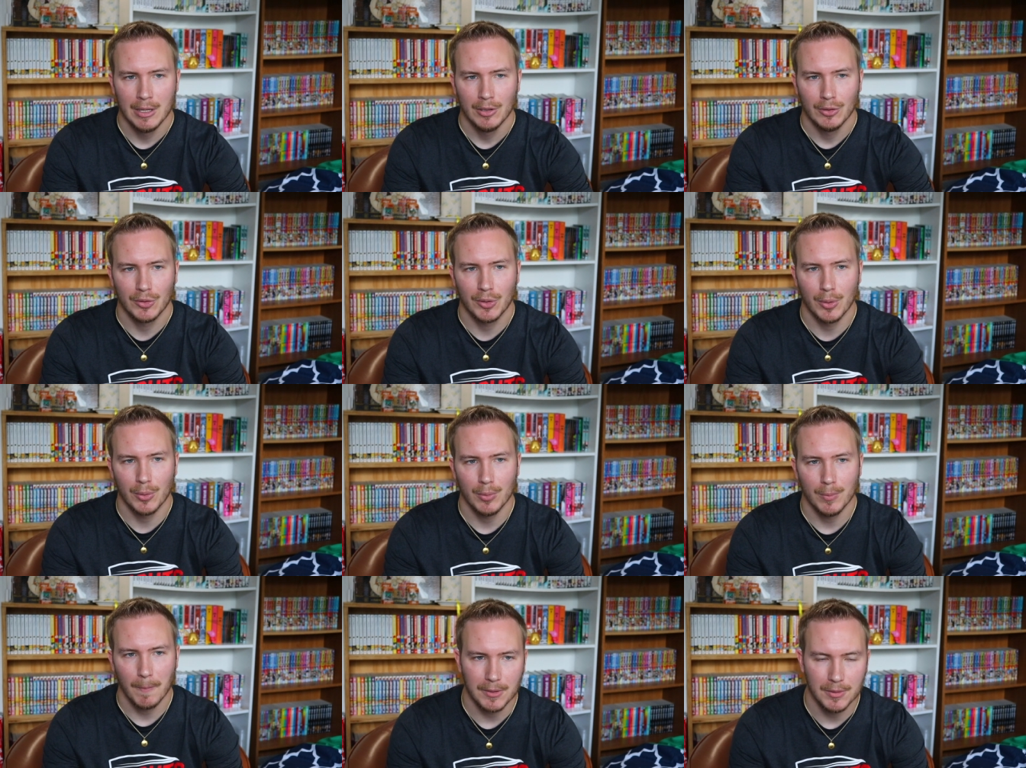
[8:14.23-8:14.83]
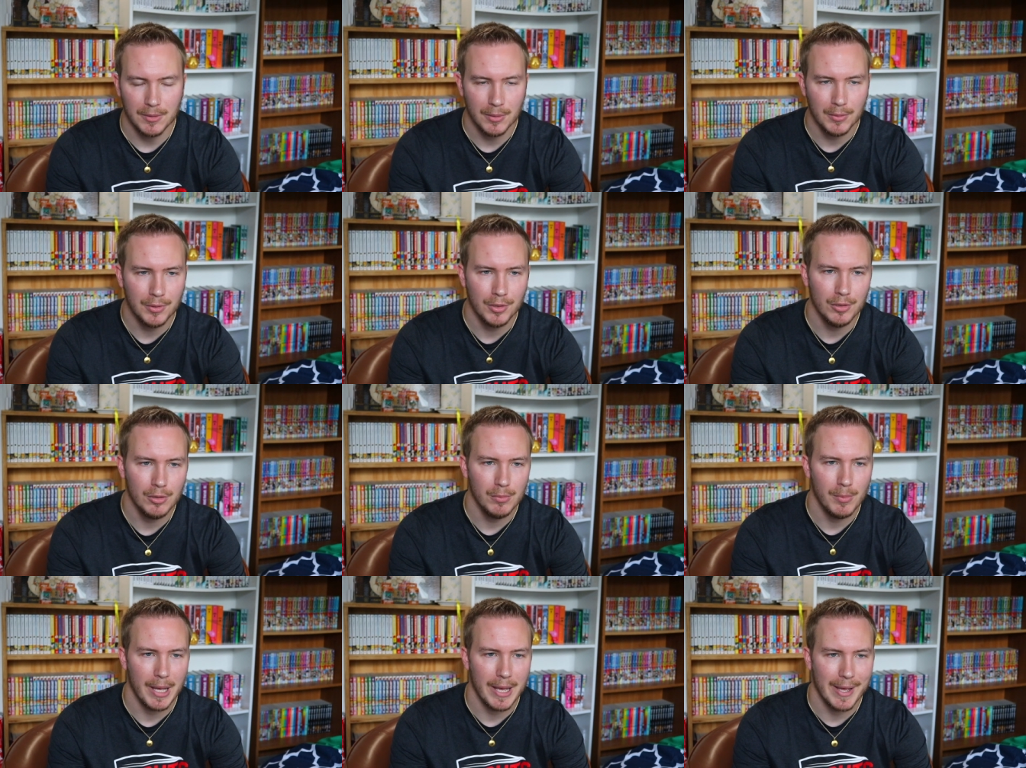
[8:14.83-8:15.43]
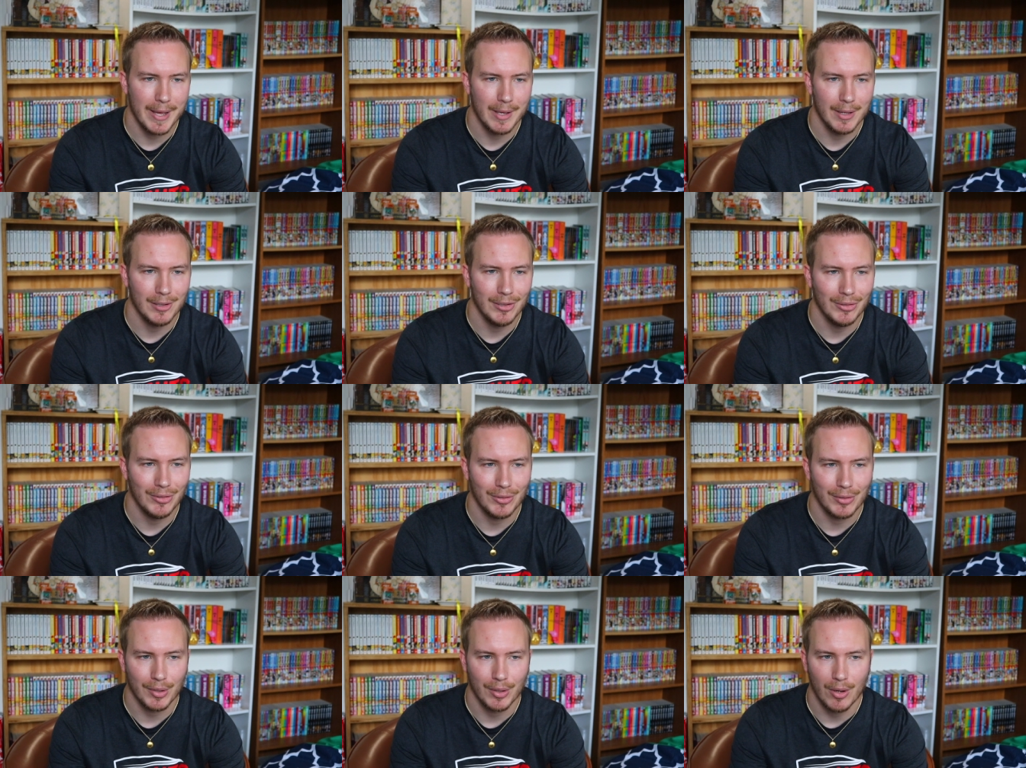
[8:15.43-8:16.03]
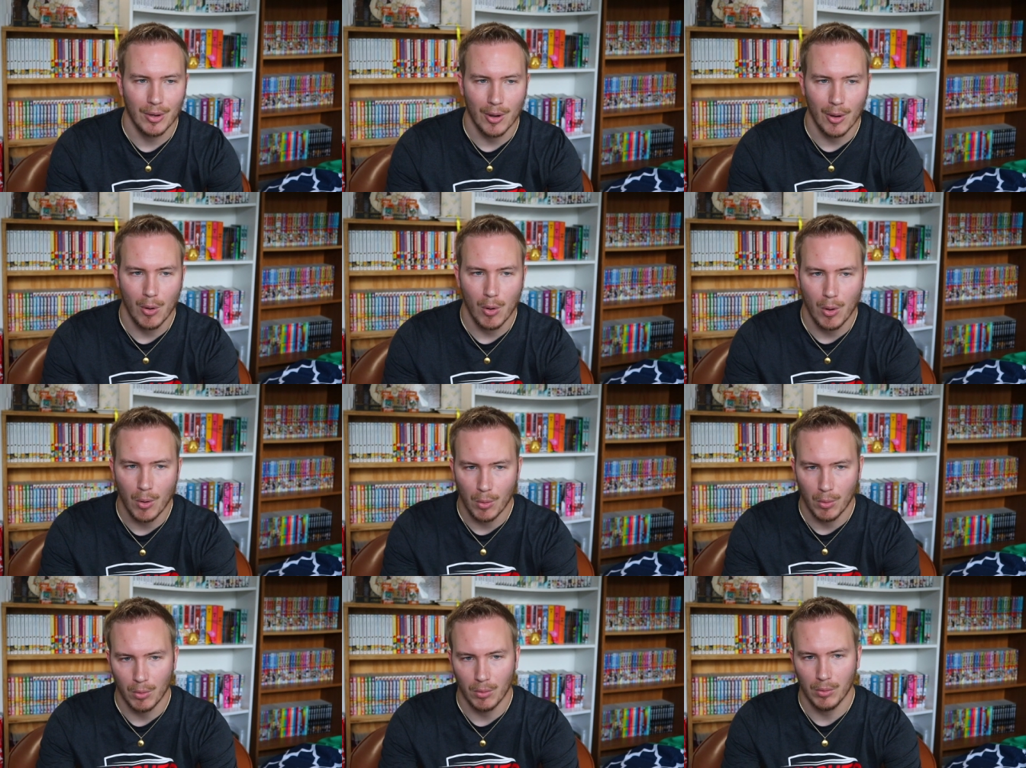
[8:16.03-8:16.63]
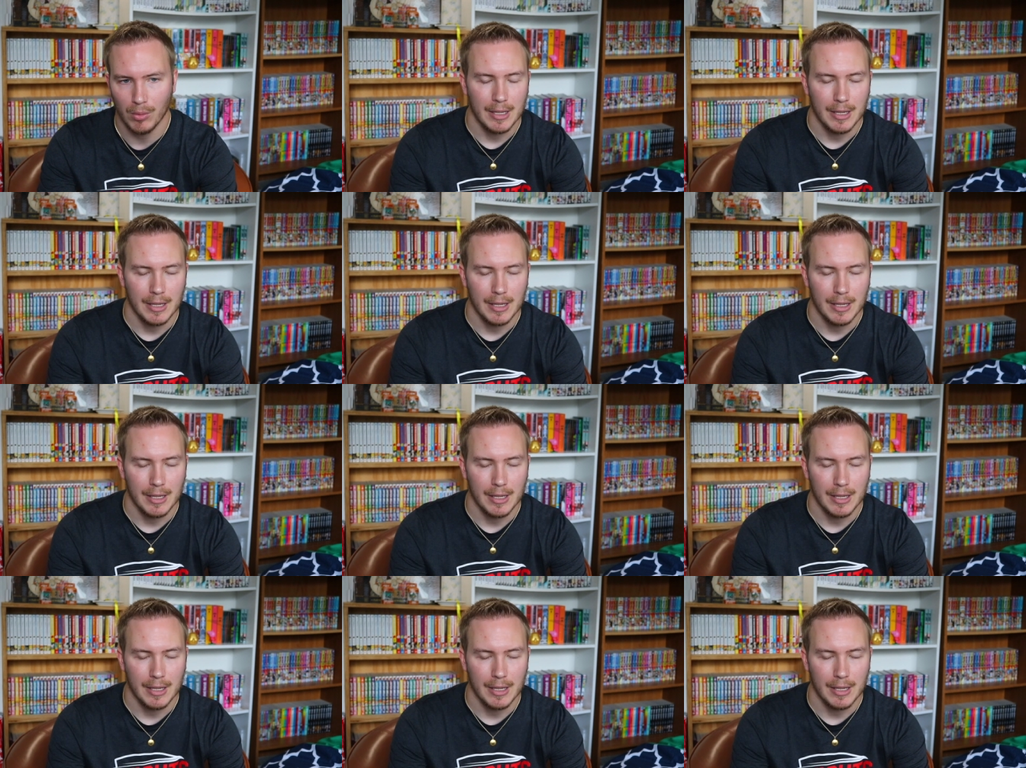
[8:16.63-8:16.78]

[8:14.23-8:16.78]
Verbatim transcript: So YouTube as a whole.